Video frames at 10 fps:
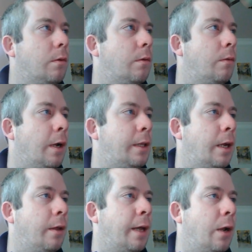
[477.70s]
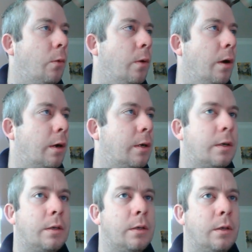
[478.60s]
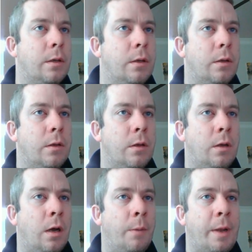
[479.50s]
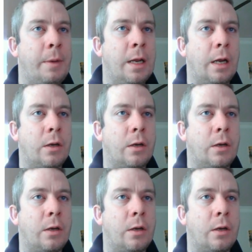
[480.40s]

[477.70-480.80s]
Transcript: Right there, that'll work. Maybe not,